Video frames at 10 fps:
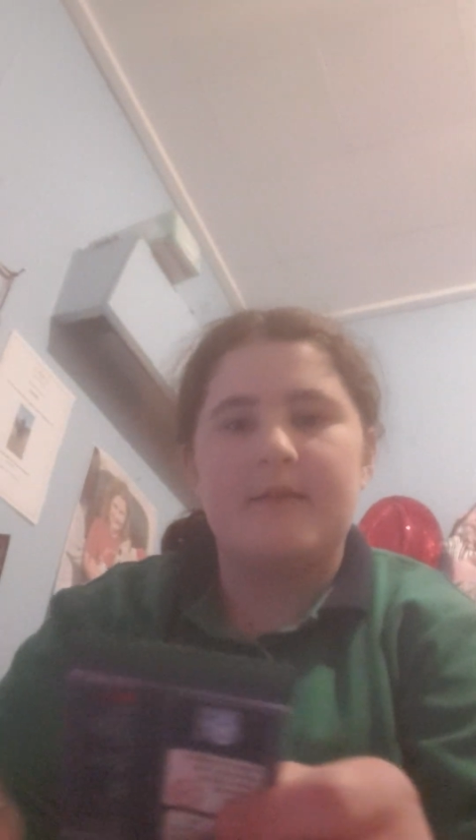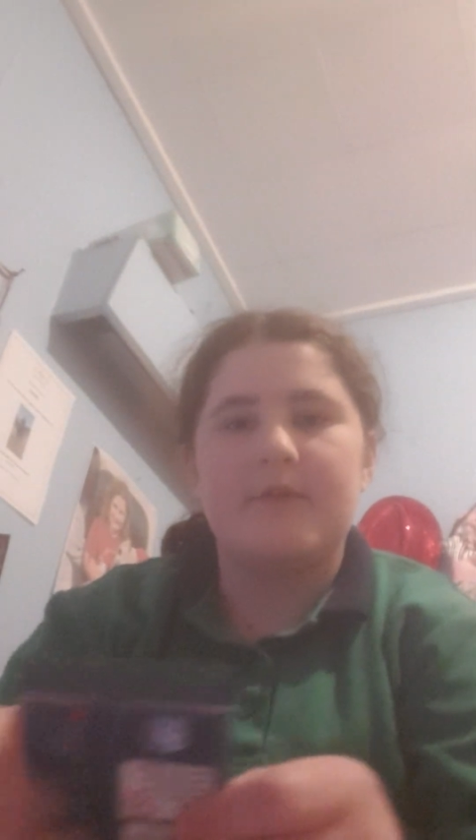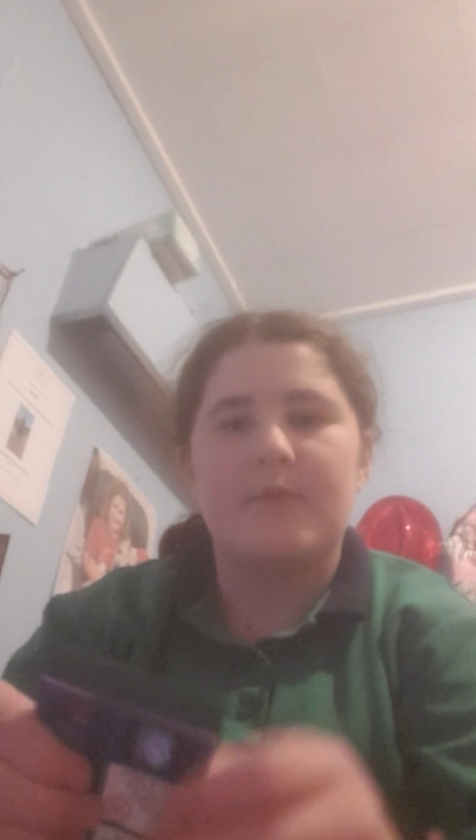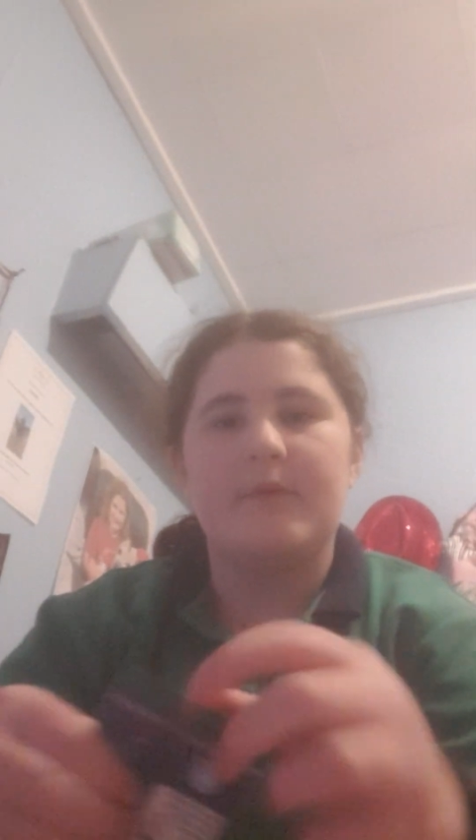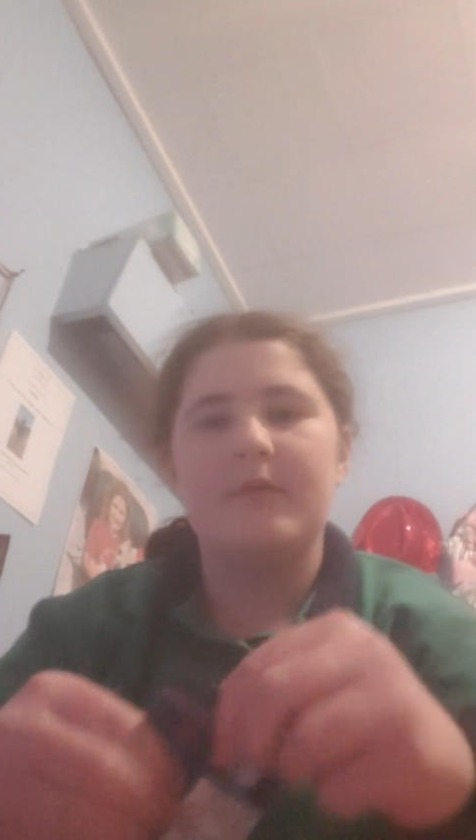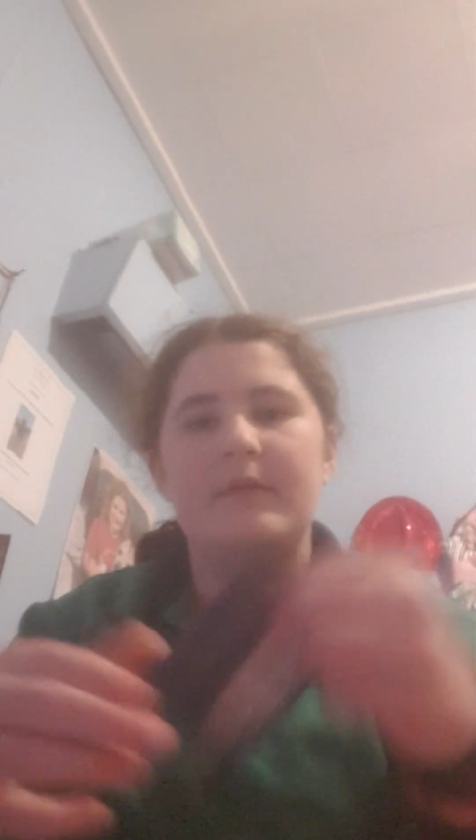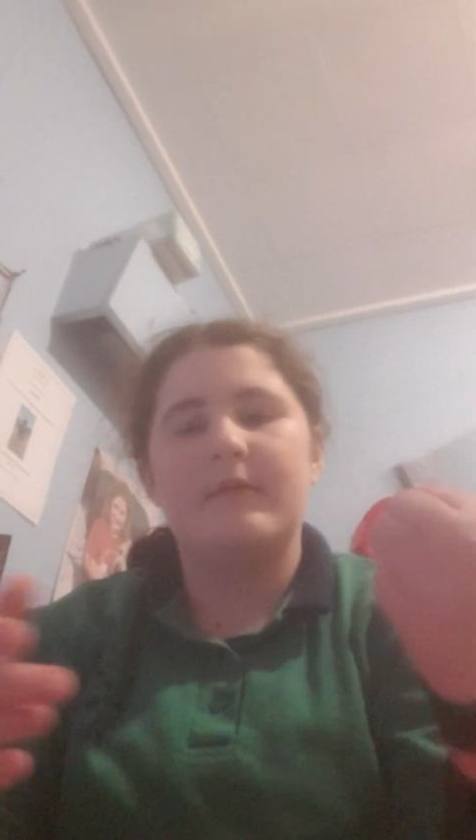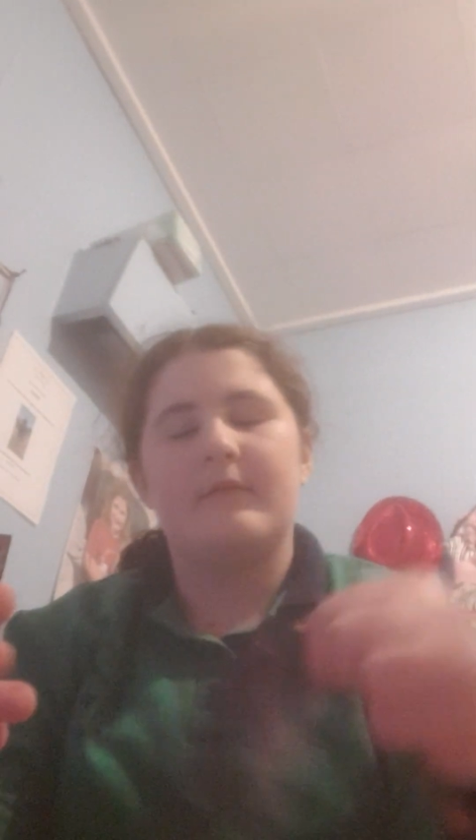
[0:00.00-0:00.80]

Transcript: another one.